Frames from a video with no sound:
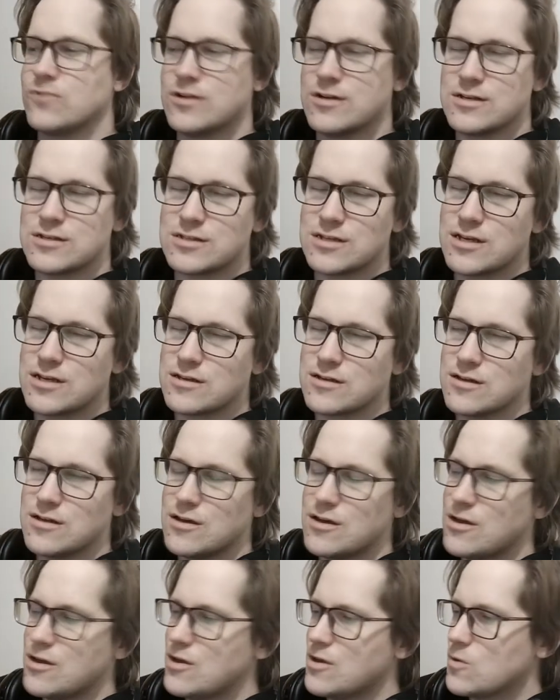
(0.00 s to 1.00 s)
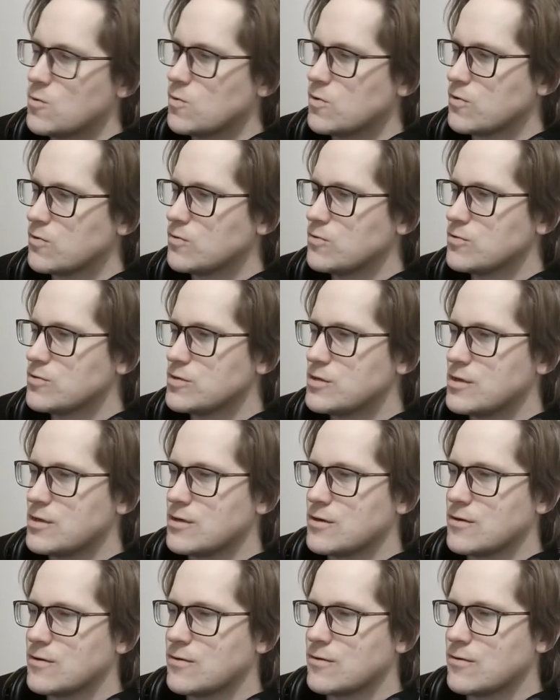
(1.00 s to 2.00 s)
real estate, we will use
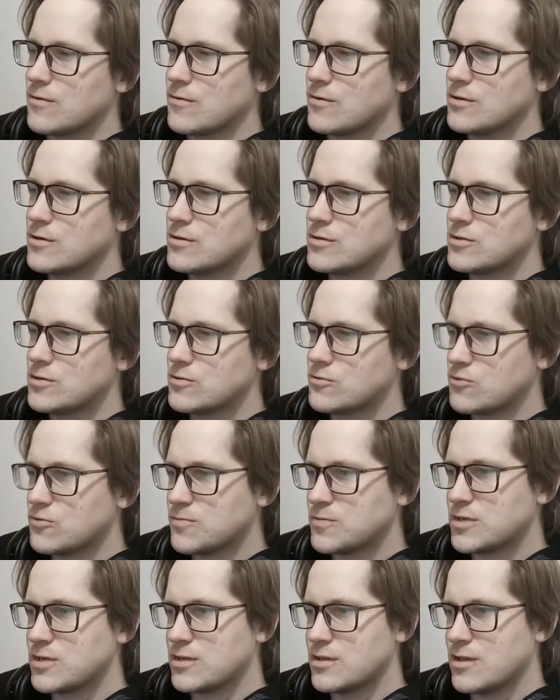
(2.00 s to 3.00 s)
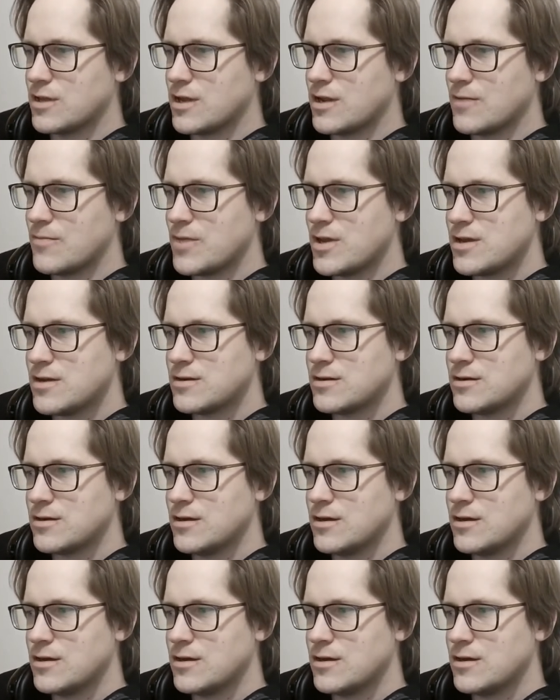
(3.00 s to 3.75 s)
the script that I made.